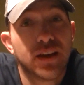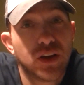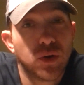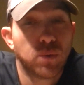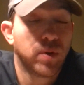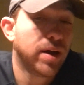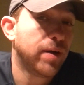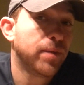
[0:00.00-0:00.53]

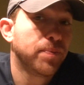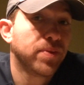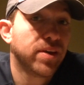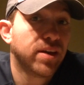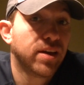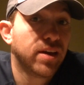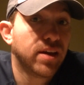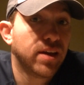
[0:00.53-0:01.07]
Well,
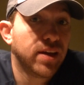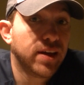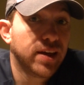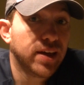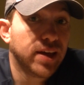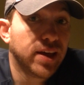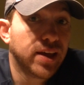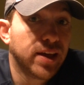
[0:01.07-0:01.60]

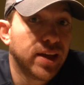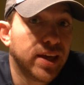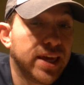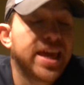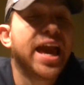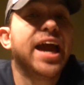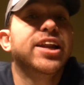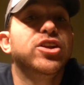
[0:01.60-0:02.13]

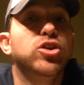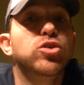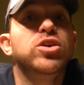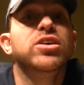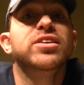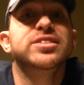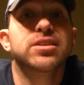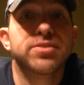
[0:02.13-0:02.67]
he had a
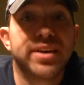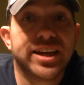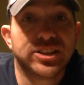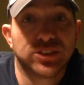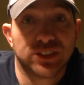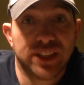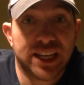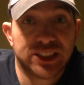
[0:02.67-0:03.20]
nucleus of
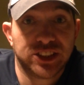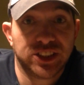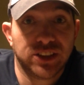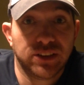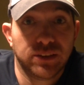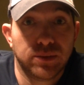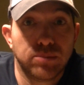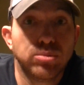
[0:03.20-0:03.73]
angels last
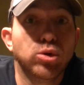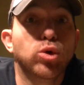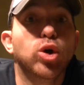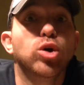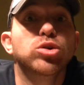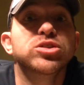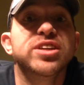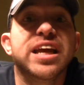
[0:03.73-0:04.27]
year.
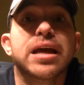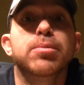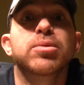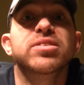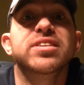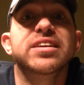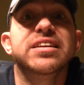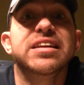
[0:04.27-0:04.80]
Pujols,
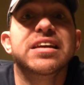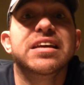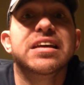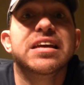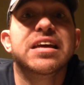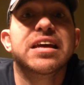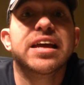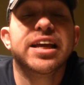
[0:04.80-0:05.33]
Hamilton,
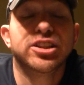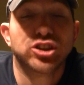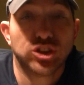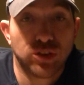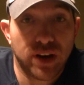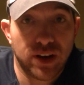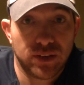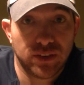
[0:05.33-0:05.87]
and
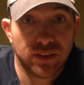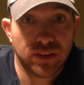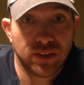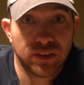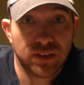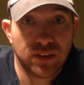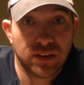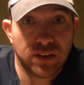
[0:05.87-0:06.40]
Trout.
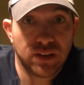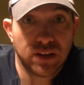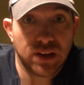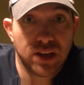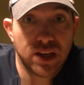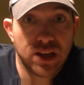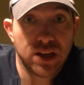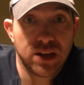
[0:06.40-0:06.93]

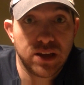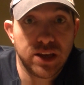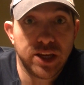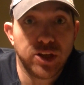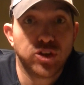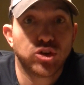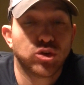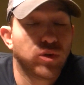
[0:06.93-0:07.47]

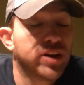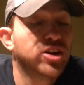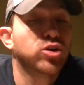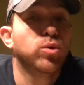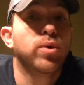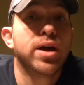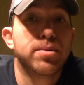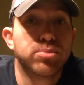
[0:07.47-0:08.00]
He traded
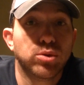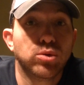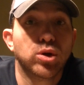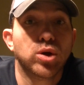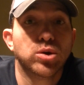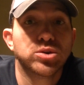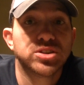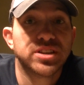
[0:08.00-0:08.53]
away
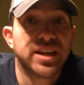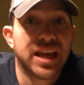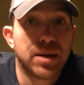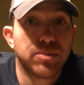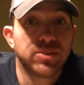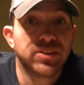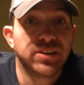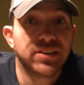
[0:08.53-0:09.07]
Pujols and
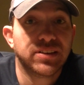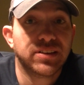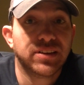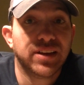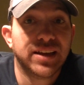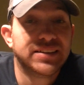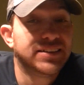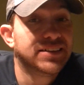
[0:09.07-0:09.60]
Hamilton
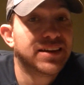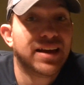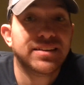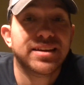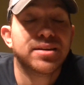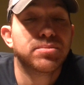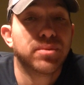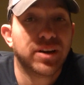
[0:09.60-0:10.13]
and did
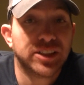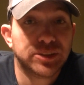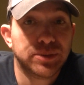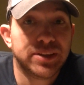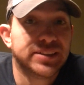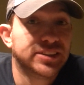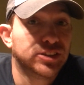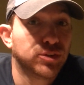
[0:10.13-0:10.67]
not get much
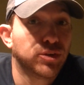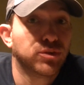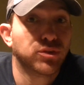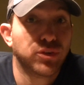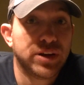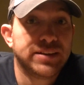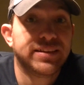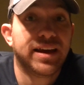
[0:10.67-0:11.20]
because he sort of
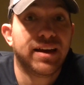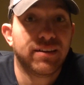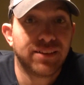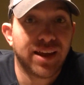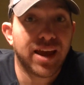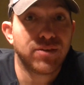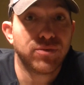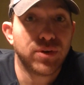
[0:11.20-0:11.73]
freaked
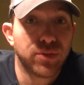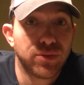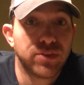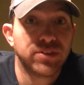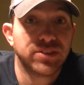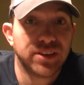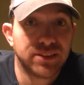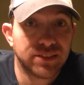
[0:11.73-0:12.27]
out halfway through
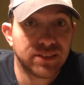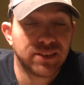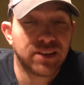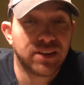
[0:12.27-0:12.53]
the season.